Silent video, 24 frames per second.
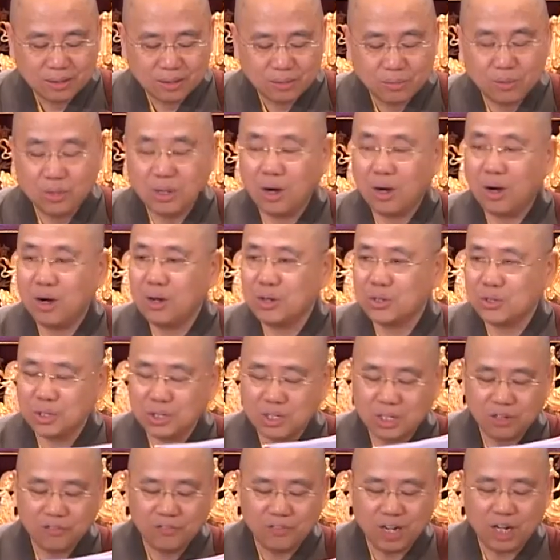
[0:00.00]
We all
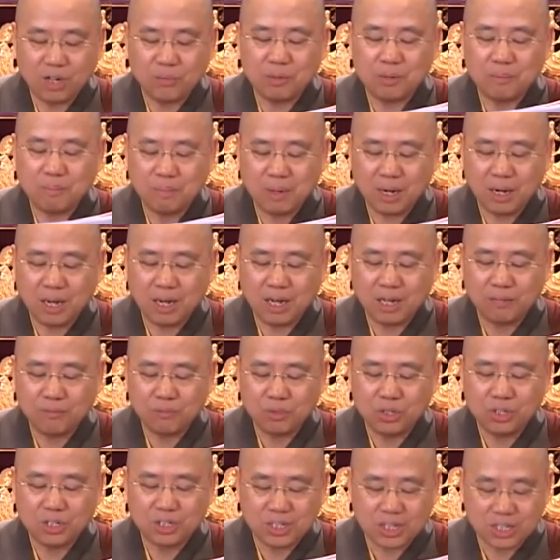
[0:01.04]
should develop a mind which